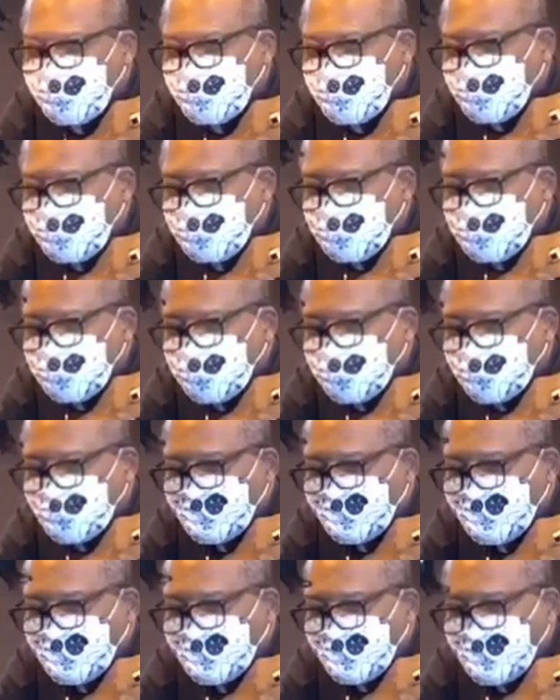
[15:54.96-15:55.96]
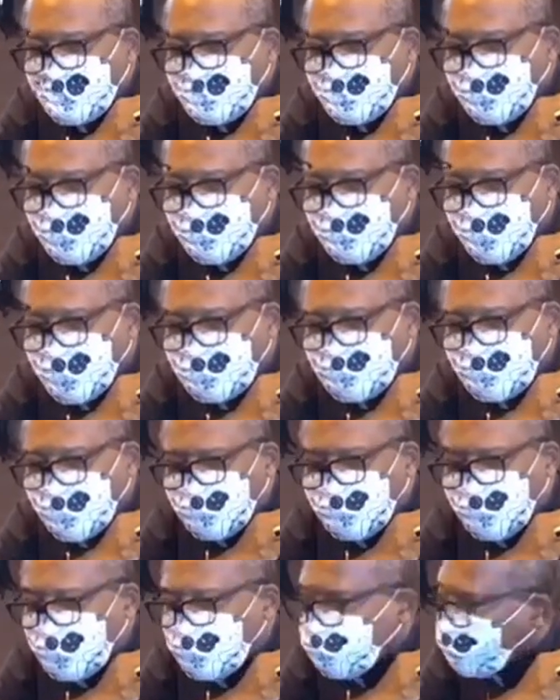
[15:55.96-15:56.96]
something we had not seen on
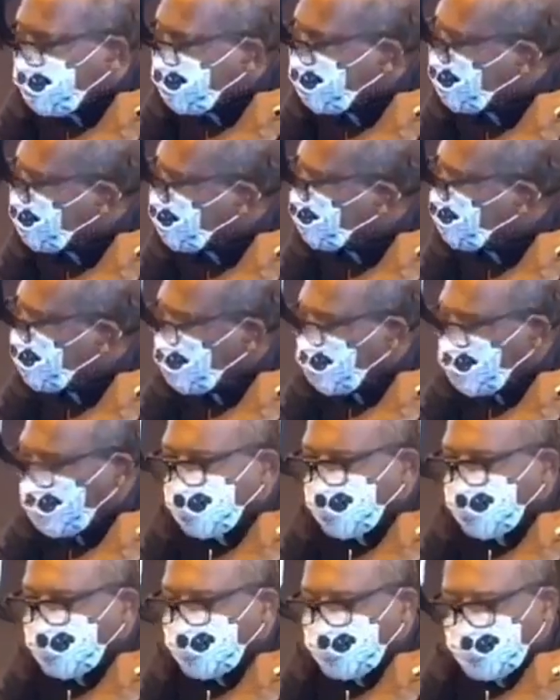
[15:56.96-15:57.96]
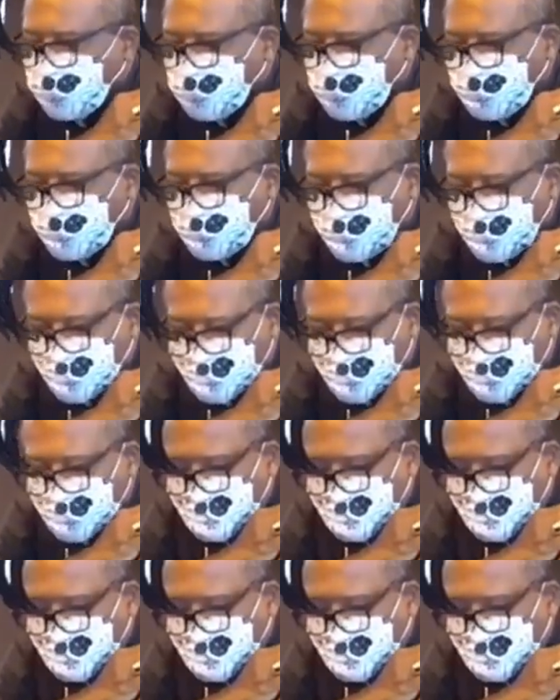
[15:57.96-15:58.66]
our planet for about a century.